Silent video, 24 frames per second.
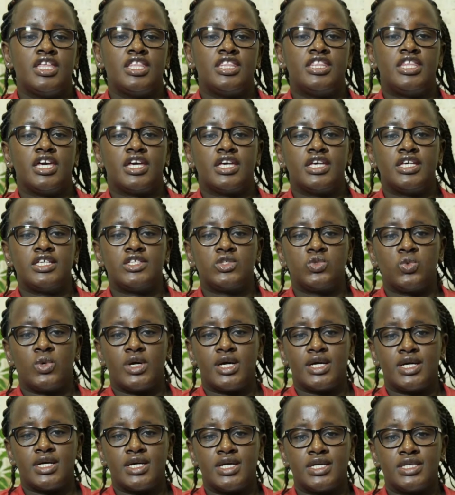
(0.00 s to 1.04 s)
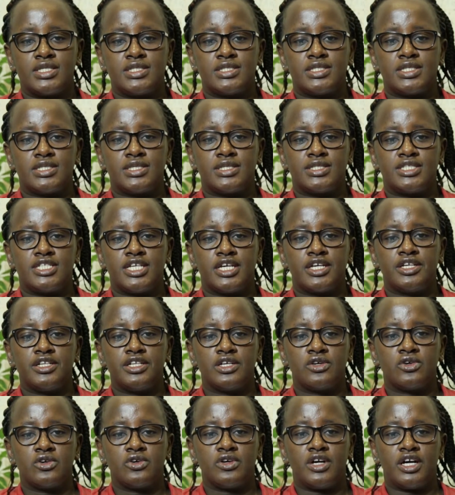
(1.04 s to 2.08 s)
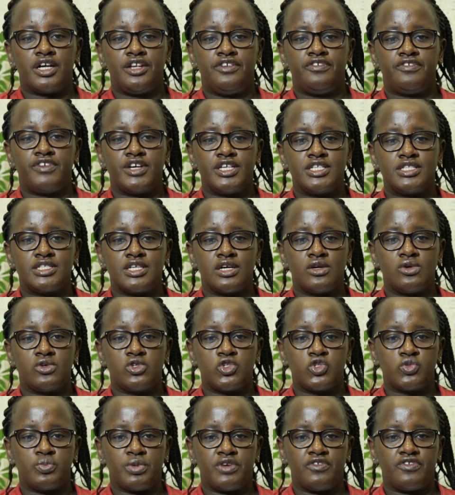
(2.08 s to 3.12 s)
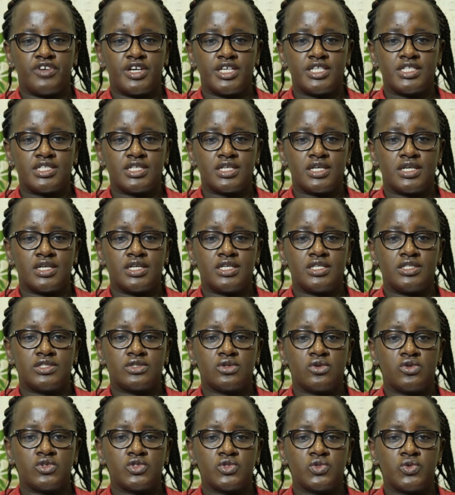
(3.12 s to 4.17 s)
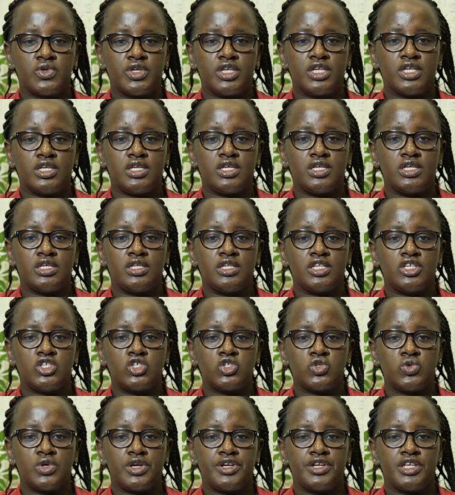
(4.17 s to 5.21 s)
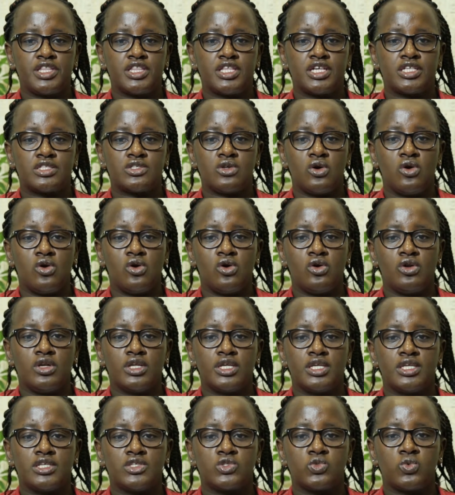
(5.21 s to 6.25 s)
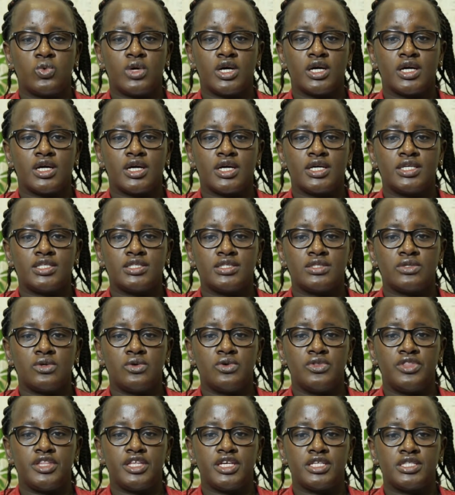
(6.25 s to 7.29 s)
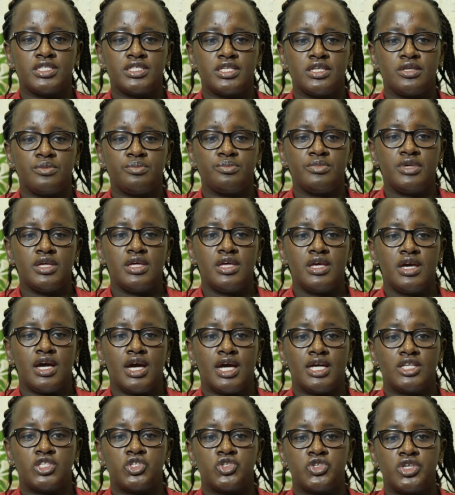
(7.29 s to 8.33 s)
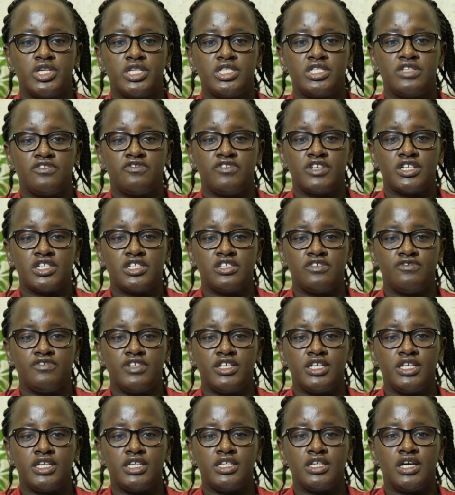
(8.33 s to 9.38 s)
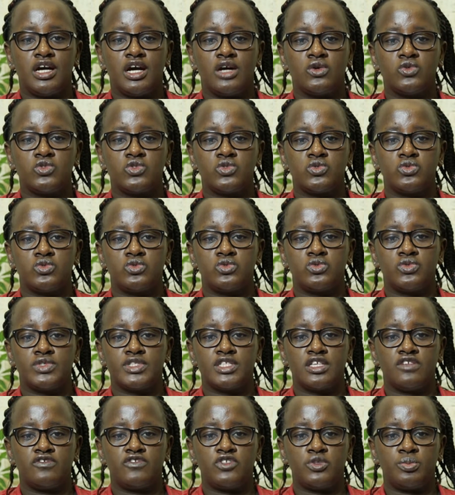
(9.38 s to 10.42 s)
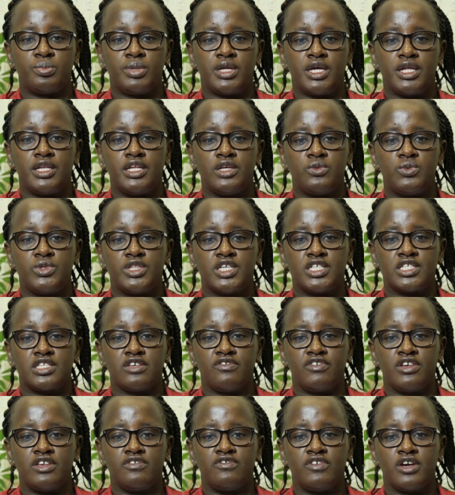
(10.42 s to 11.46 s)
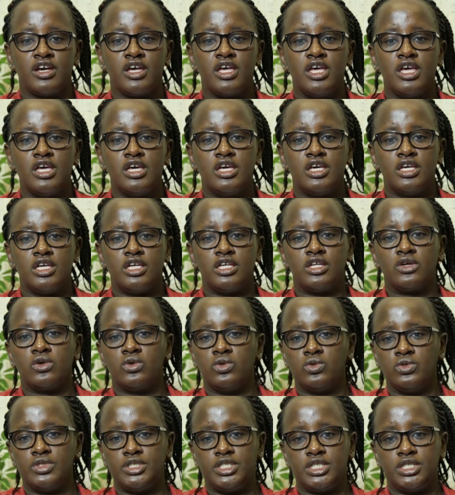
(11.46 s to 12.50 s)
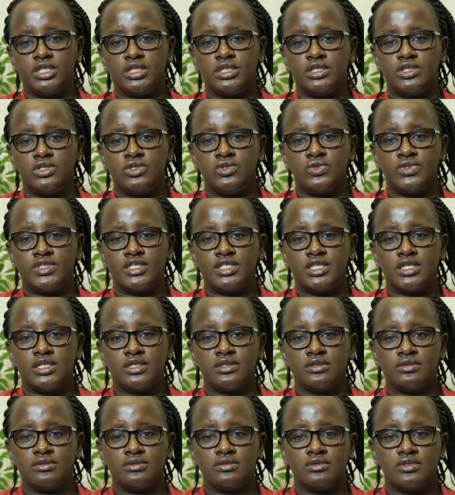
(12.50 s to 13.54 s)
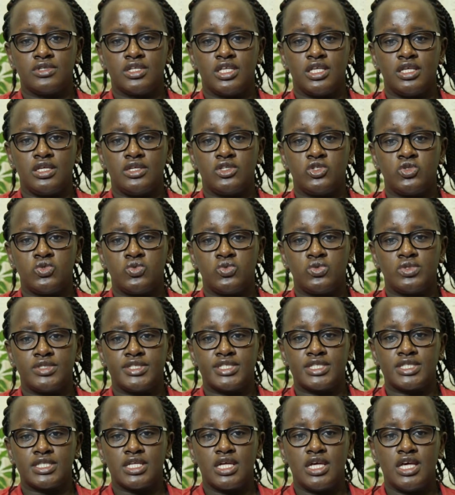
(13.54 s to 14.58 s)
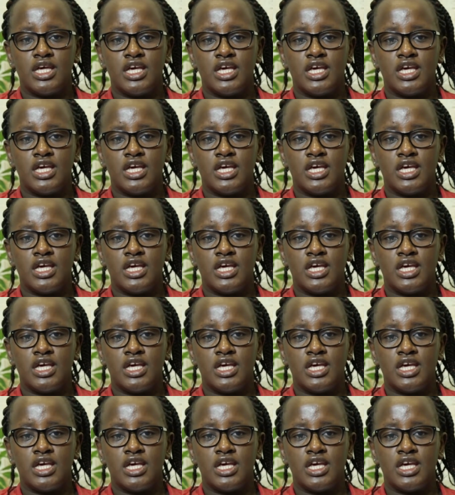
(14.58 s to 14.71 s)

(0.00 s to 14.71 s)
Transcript: The caseworker's technical advisor or supervisor is also key in ensuring that all caseworkers on their team are trained effectively in how to do safety planning with the survivor, including using key tools.